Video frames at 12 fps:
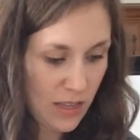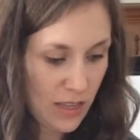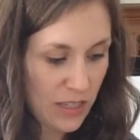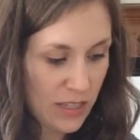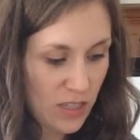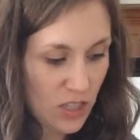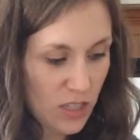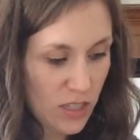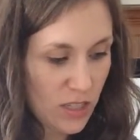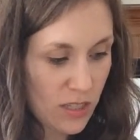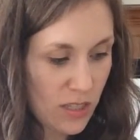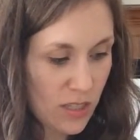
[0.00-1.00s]
it's
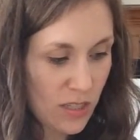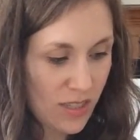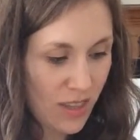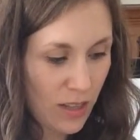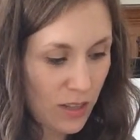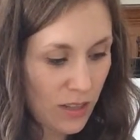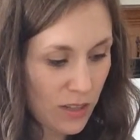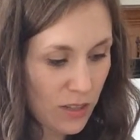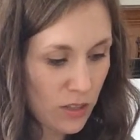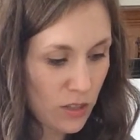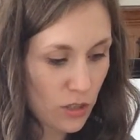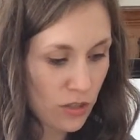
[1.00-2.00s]
just a
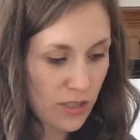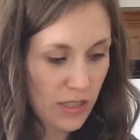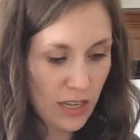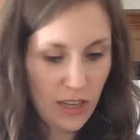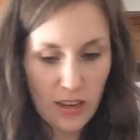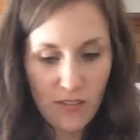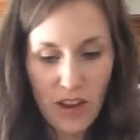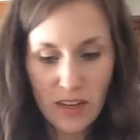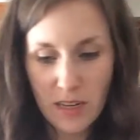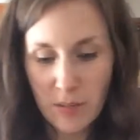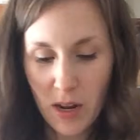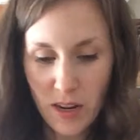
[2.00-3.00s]
little too sticky. In
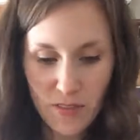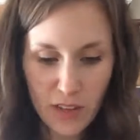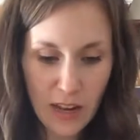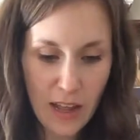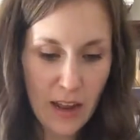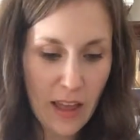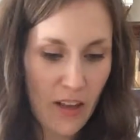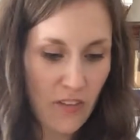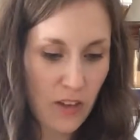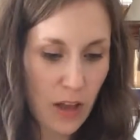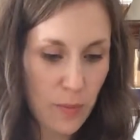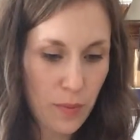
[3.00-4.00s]
fact, I'm not even going to add a
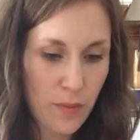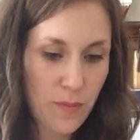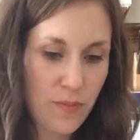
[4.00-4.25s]
half cup.